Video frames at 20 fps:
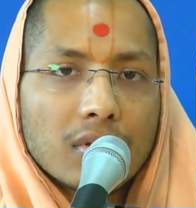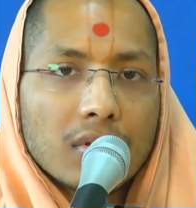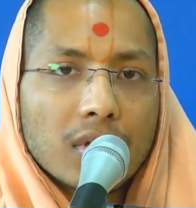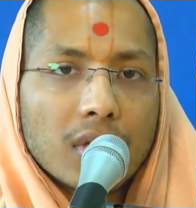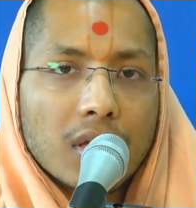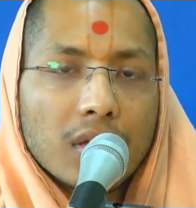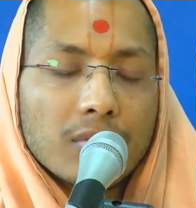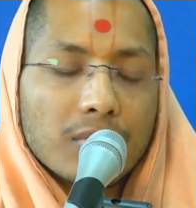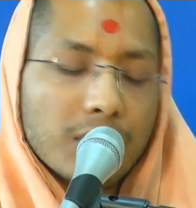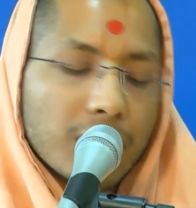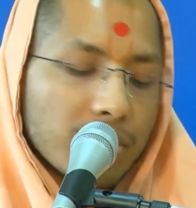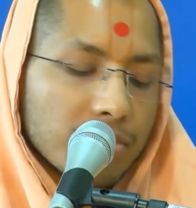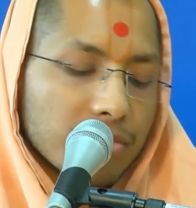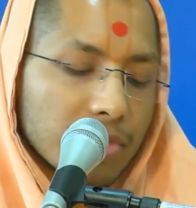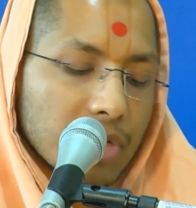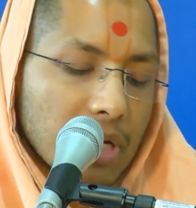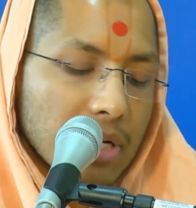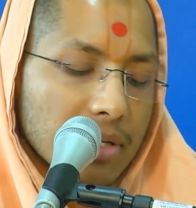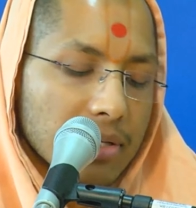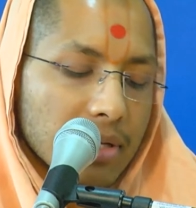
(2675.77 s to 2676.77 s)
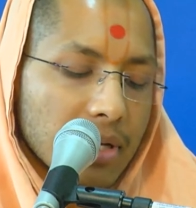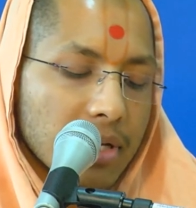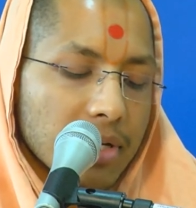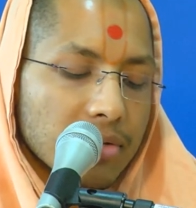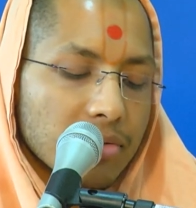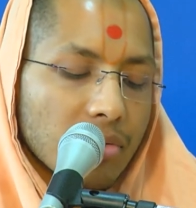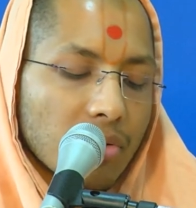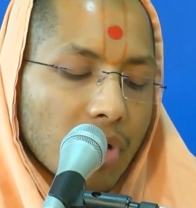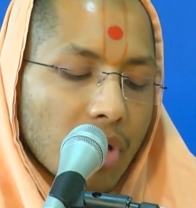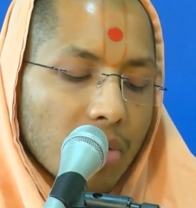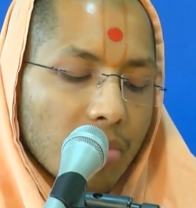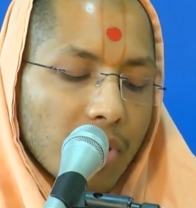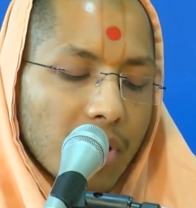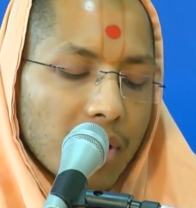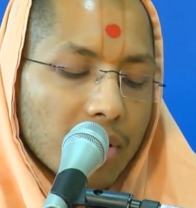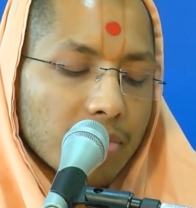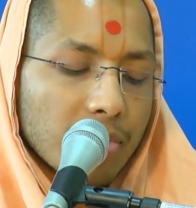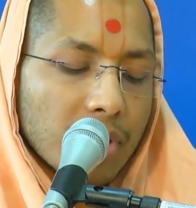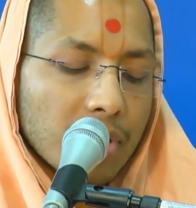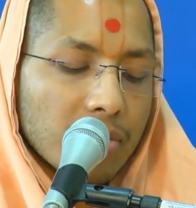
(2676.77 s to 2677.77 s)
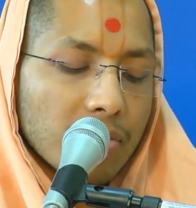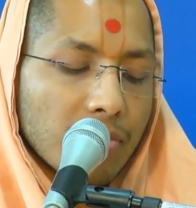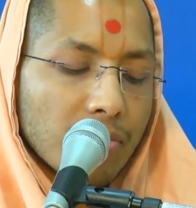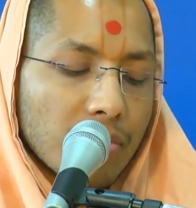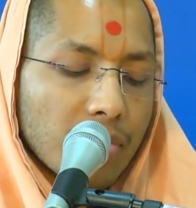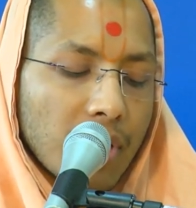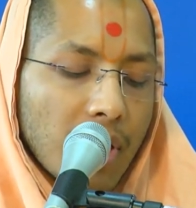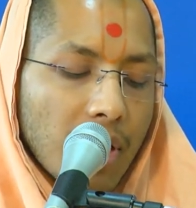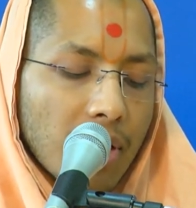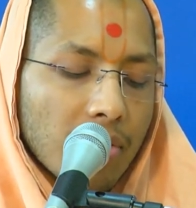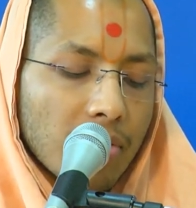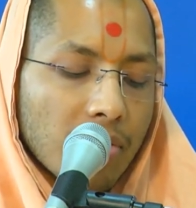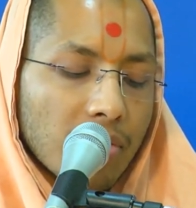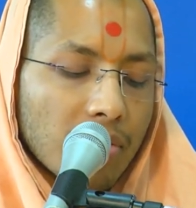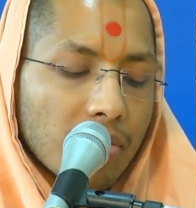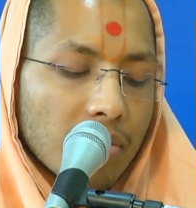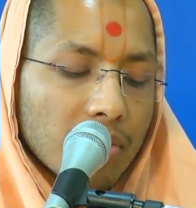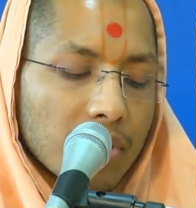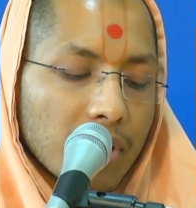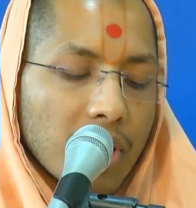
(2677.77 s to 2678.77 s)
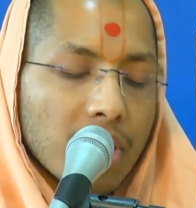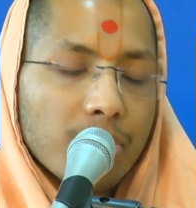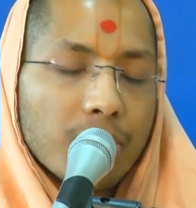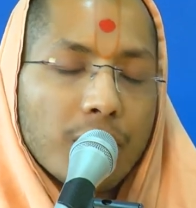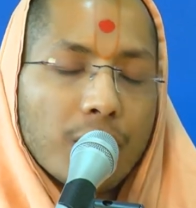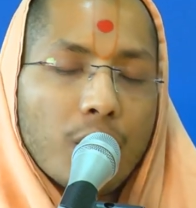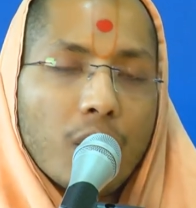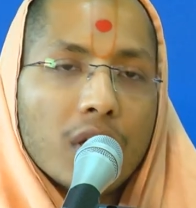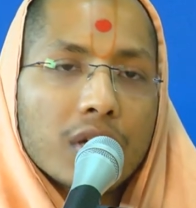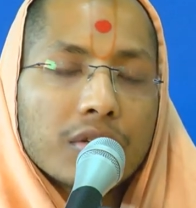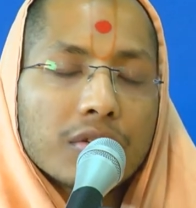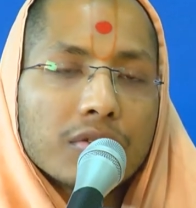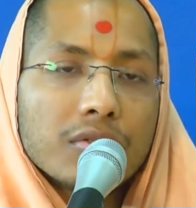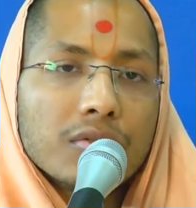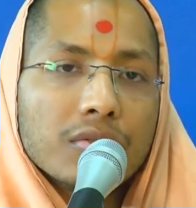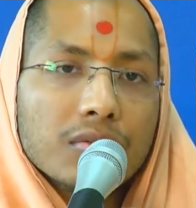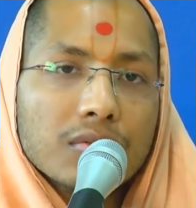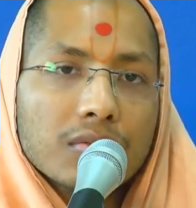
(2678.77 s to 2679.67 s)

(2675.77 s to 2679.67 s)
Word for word: Then Brahmachari said, It's okay, Maharaj, but now tell me what to do.